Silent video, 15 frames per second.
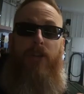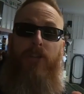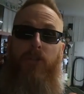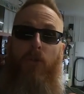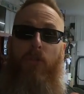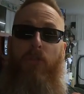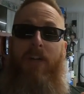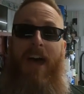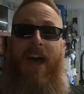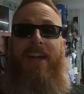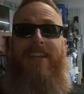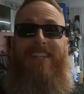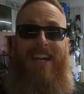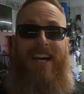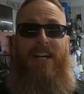So
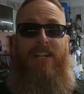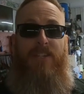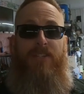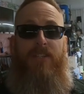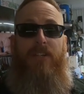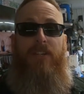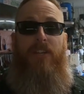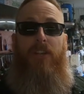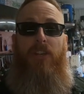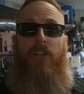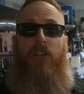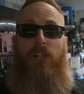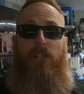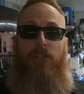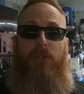that does
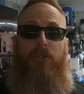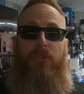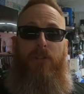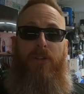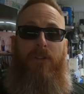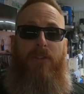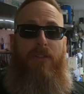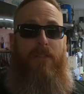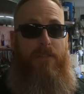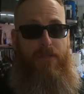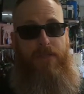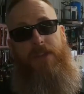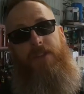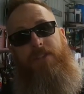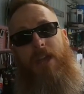conclude
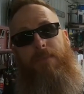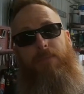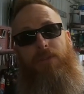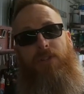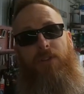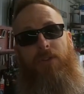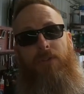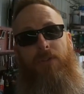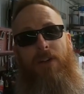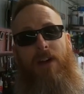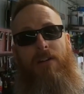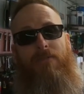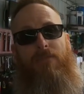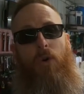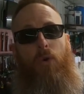this episode
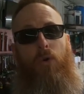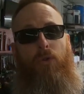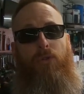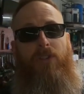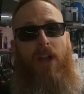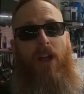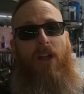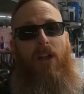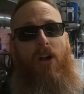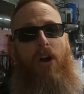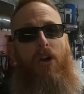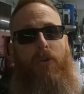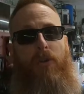of Old Car Auto